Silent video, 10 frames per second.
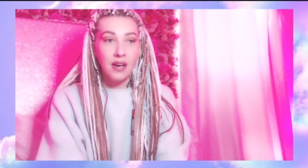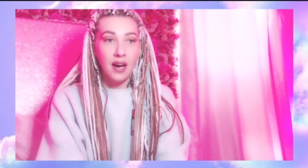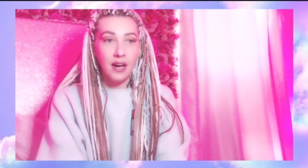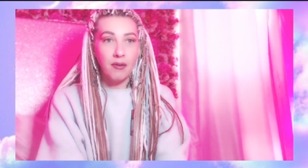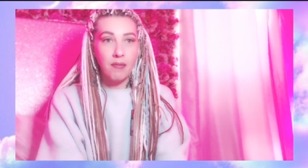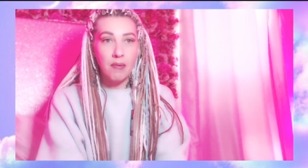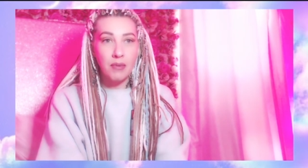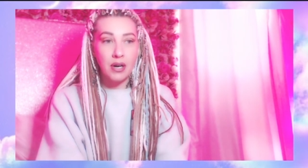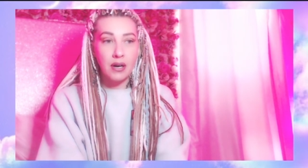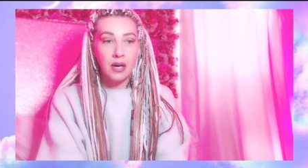Uh, I
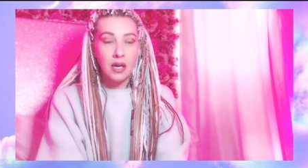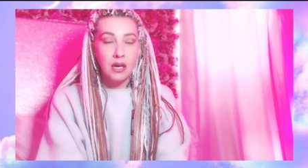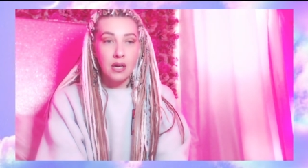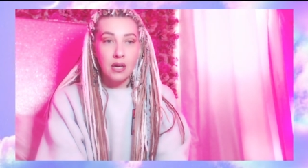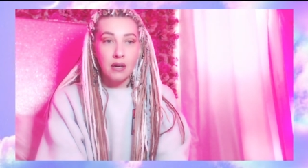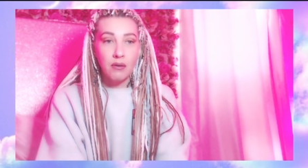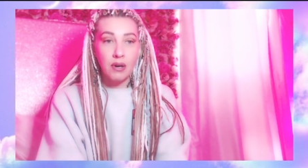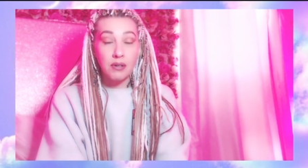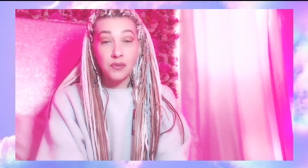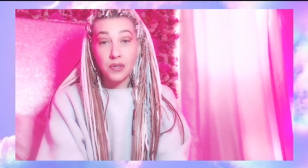remember when
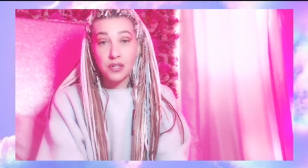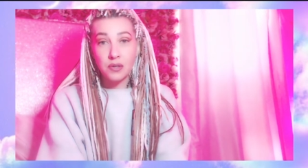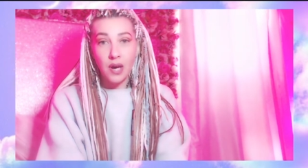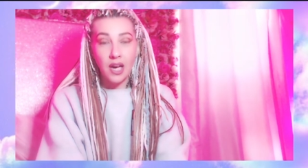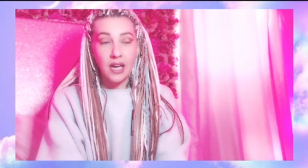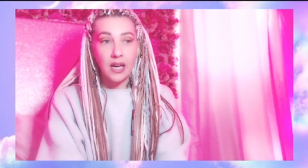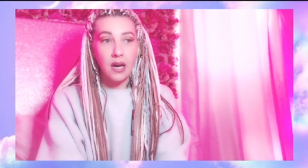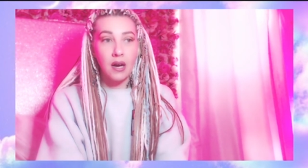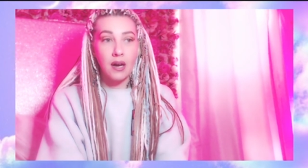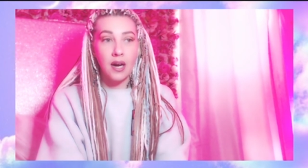I was first
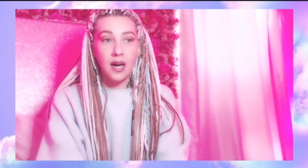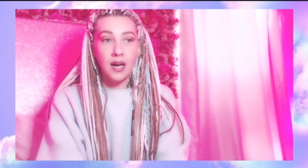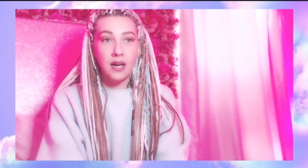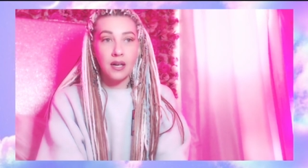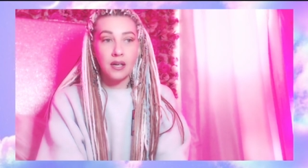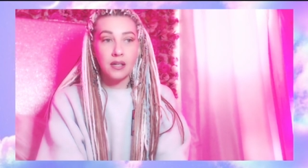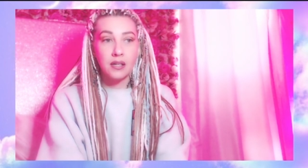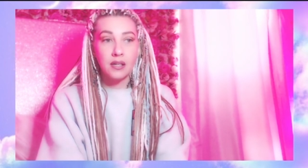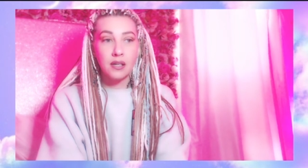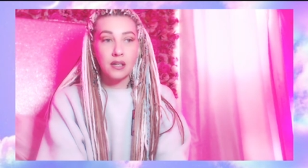awakening,
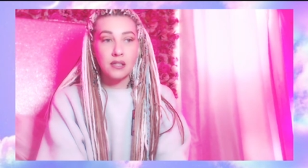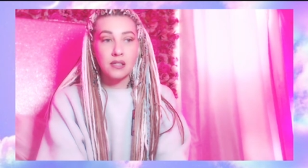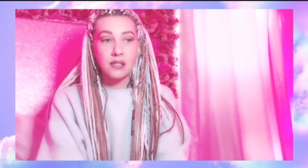uh,